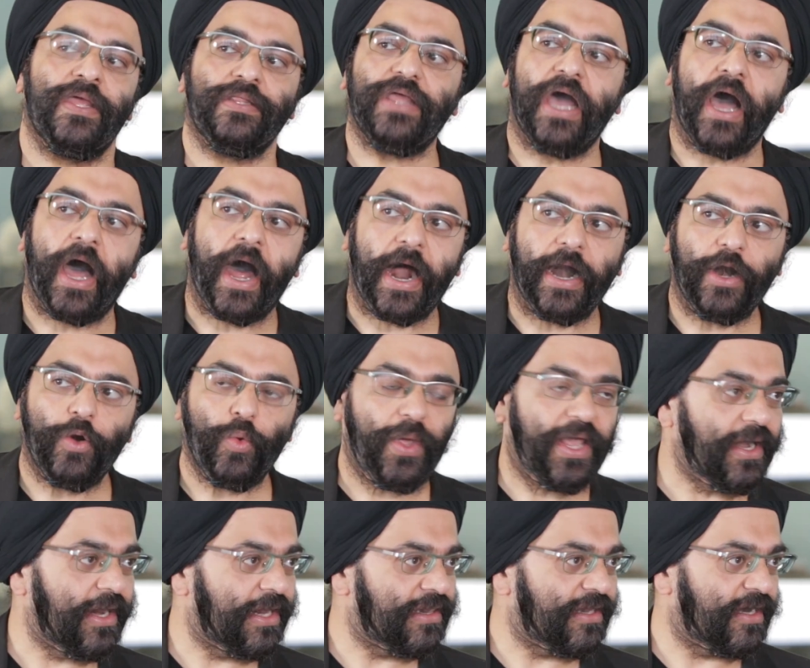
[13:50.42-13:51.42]
the
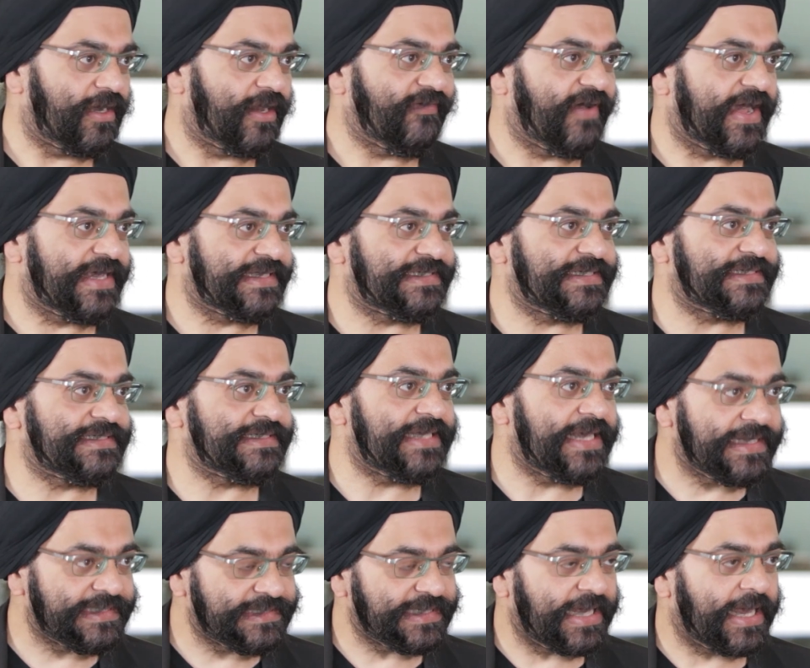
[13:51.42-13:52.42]
hardware in the devices
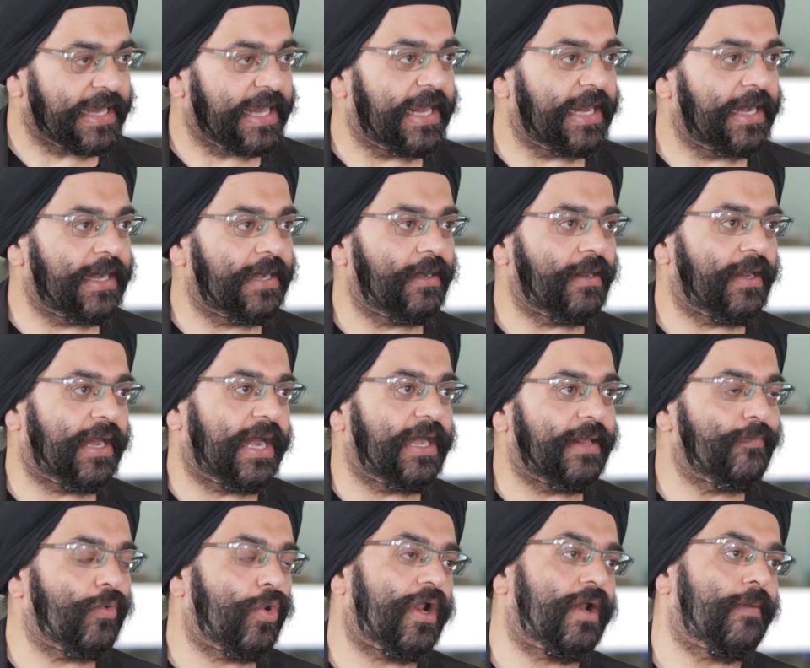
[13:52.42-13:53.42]
is again
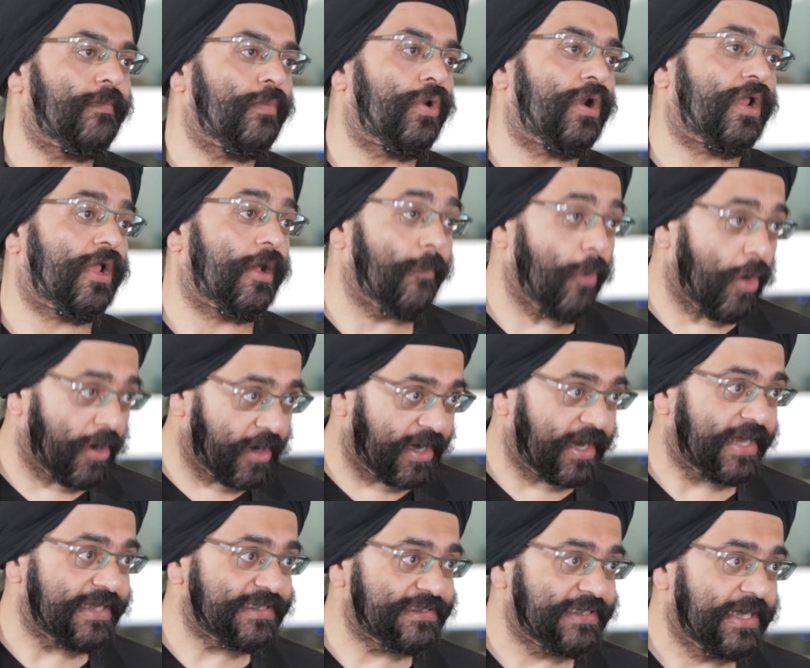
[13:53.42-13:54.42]
getting more and more
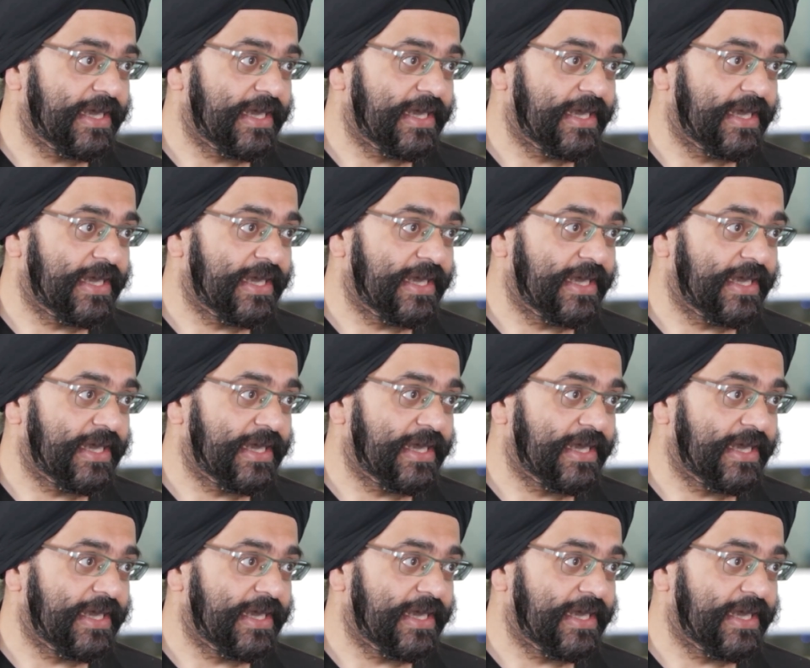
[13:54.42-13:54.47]
commoditized,